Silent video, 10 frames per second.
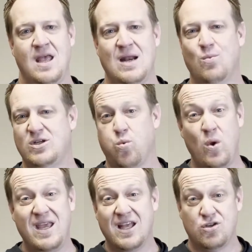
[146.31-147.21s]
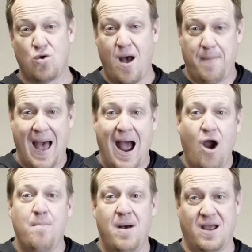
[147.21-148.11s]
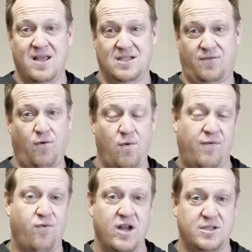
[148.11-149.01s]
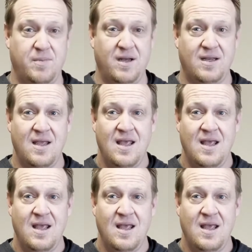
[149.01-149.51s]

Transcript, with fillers: in which we can drop our buckets for refreshment